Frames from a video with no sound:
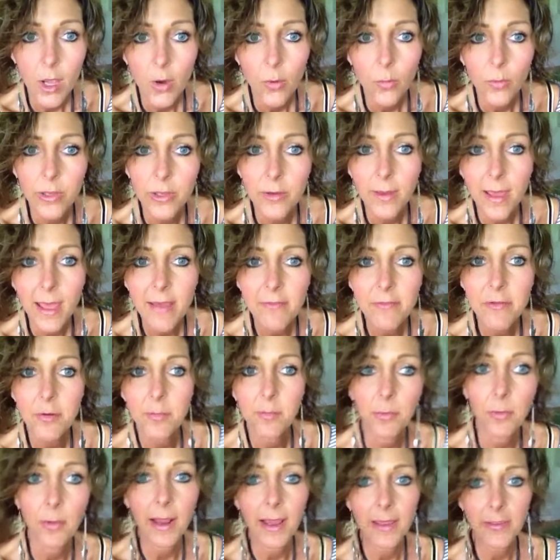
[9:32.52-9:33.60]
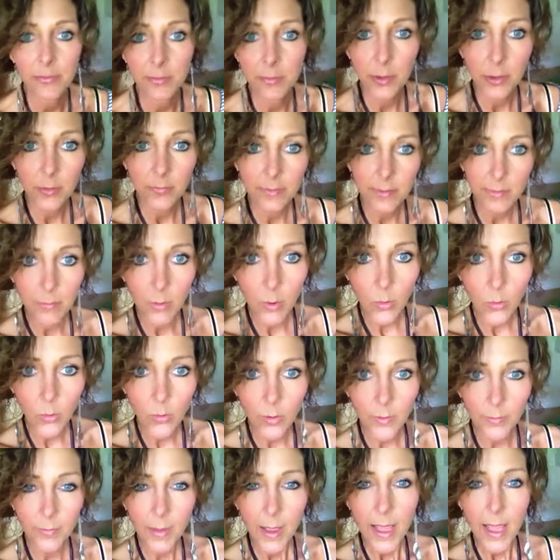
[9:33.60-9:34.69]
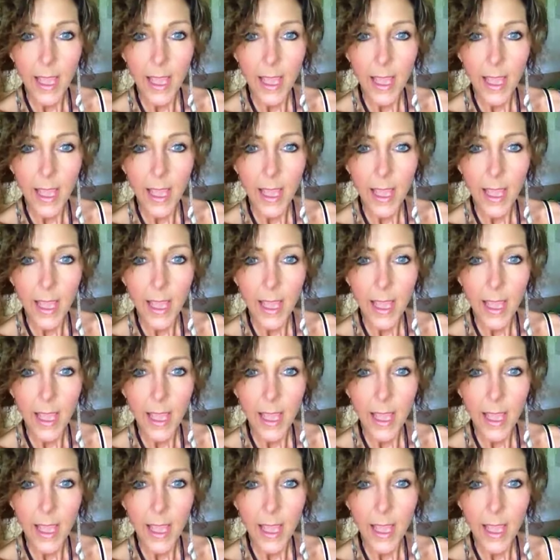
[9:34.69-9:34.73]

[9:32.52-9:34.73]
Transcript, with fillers: When you have your breath moving more